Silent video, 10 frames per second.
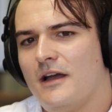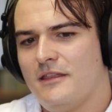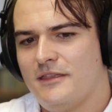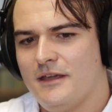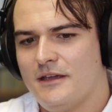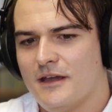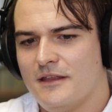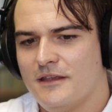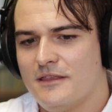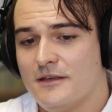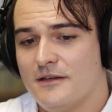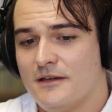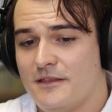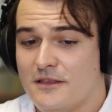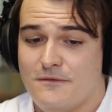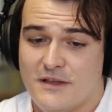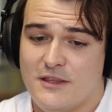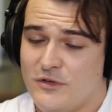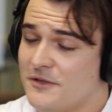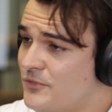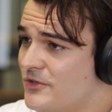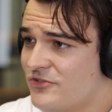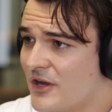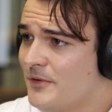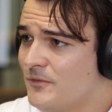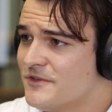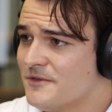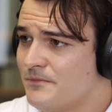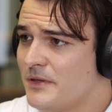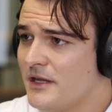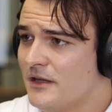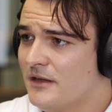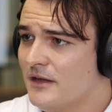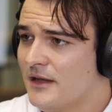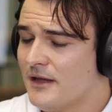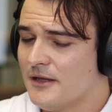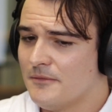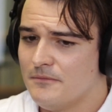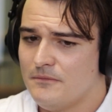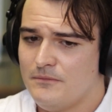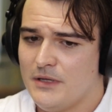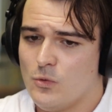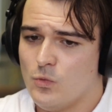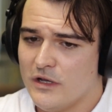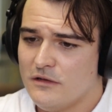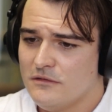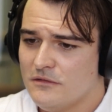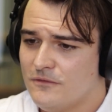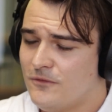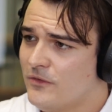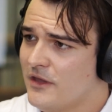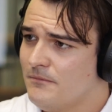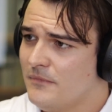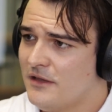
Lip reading: I think the fact that we did bootstrap it was a big win for them.